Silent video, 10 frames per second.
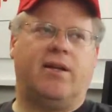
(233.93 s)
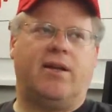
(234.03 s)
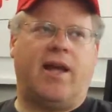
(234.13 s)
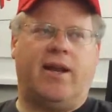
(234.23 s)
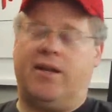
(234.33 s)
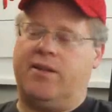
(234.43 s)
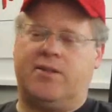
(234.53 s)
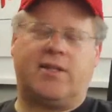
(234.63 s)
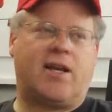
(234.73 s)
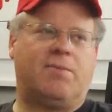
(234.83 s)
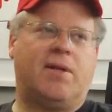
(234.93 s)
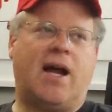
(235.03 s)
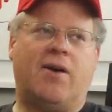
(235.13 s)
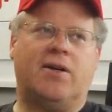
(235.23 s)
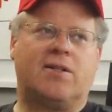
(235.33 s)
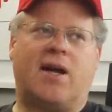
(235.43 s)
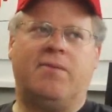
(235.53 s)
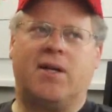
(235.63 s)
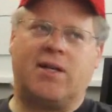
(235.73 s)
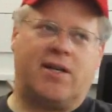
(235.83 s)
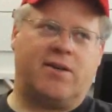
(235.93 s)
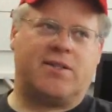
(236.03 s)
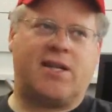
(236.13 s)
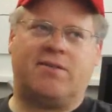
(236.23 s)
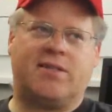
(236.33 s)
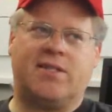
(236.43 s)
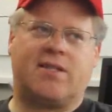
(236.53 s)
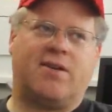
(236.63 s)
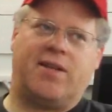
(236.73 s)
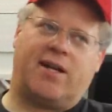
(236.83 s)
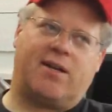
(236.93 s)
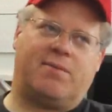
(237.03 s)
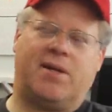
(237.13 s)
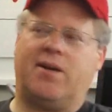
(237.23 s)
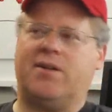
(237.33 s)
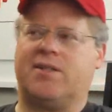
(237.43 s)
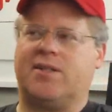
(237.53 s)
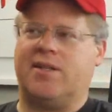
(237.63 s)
And there's a couple hours. I'm not going to go to San Francisco in that couple hours.